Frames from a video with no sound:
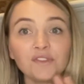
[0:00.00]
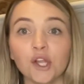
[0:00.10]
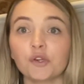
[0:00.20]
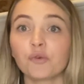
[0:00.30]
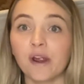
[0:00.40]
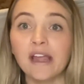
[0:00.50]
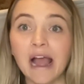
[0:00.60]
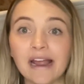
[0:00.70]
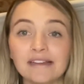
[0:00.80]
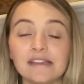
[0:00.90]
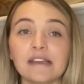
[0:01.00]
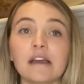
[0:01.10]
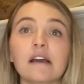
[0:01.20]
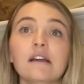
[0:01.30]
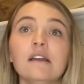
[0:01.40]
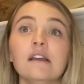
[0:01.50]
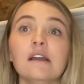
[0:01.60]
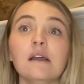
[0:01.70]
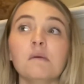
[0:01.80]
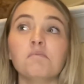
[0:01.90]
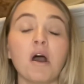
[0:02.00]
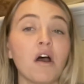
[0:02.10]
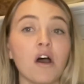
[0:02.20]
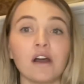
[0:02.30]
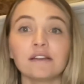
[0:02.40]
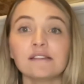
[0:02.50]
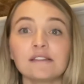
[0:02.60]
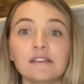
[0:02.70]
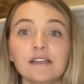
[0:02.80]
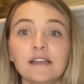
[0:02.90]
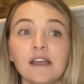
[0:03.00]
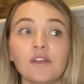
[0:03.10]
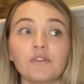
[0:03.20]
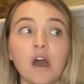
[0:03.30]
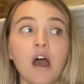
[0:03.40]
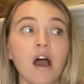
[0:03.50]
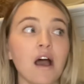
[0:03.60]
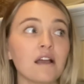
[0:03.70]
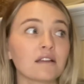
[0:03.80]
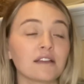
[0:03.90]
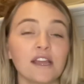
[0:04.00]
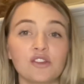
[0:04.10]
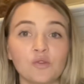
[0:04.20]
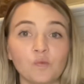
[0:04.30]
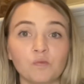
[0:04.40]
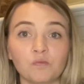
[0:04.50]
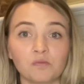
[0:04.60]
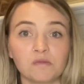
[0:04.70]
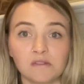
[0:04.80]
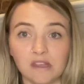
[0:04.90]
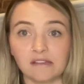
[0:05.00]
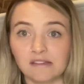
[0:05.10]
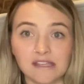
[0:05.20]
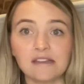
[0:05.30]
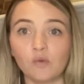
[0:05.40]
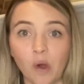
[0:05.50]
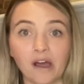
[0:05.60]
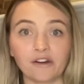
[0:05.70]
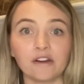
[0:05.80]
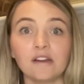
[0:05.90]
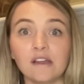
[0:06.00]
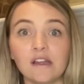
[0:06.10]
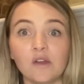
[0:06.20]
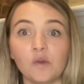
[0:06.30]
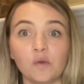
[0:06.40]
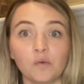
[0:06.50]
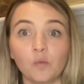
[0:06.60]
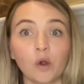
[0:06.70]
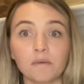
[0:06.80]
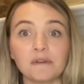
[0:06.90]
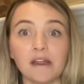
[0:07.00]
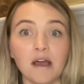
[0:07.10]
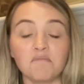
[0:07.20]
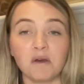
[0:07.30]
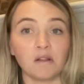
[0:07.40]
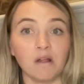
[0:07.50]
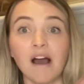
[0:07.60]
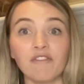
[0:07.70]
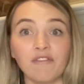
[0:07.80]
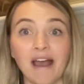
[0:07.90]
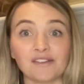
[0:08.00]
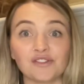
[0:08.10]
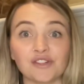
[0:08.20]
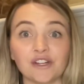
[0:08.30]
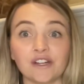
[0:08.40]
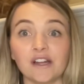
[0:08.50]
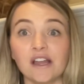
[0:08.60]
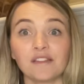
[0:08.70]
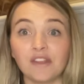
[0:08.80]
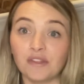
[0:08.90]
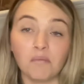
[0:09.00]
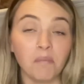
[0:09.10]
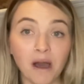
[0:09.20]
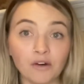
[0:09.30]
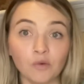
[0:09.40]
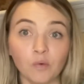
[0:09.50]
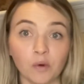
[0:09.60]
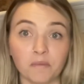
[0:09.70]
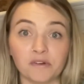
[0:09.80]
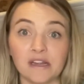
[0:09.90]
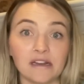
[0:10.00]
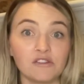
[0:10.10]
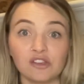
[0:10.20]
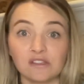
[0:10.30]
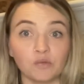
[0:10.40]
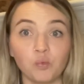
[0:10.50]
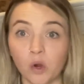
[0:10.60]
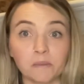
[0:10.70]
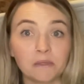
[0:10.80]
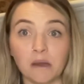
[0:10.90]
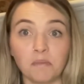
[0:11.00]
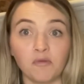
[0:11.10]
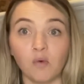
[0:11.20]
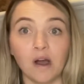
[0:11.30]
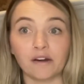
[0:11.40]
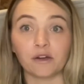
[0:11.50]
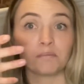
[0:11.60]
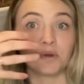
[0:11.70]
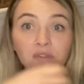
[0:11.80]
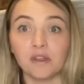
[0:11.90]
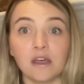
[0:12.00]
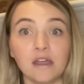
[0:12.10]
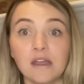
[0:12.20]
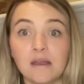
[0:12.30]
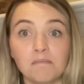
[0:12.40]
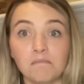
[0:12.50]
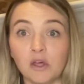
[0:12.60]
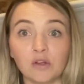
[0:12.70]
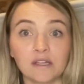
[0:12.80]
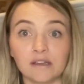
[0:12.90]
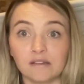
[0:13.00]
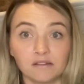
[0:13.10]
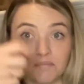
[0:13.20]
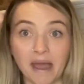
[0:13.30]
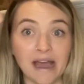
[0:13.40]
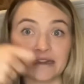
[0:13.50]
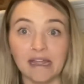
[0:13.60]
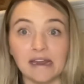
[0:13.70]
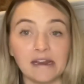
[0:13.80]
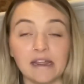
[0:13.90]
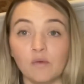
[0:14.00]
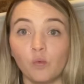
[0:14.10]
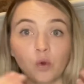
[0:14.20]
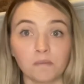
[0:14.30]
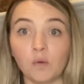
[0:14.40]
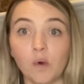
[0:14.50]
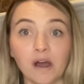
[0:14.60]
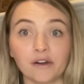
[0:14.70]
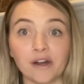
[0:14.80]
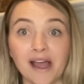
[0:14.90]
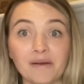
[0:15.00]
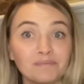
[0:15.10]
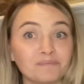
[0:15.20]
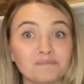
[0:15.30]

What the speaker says: great idea. But honestly, the hot kitchen, the sink water warmed it up a lot faster than the bottle warmer did. Just a warm cup of water, put the milk bag in it, warm the water up,